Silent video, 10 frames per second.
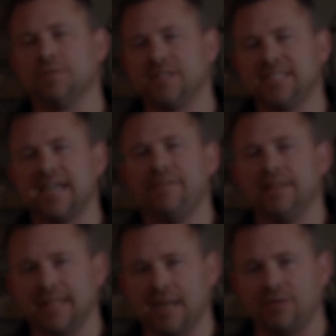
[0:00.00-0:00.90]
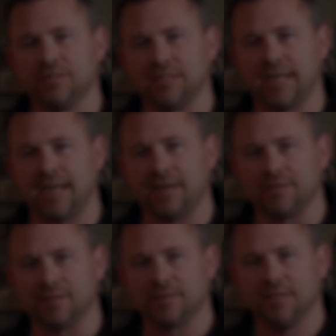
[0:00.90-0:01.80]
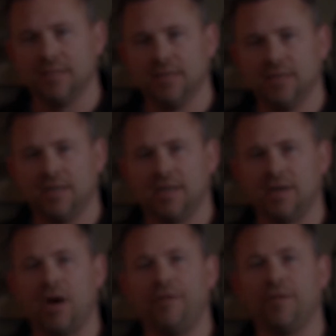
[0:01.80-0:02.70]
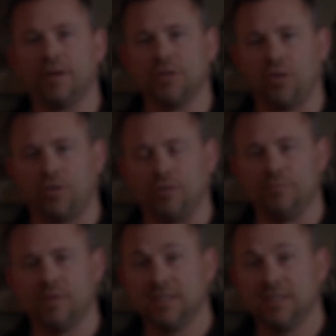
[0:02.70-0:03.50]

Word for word: of $7,000 uh, of our goal.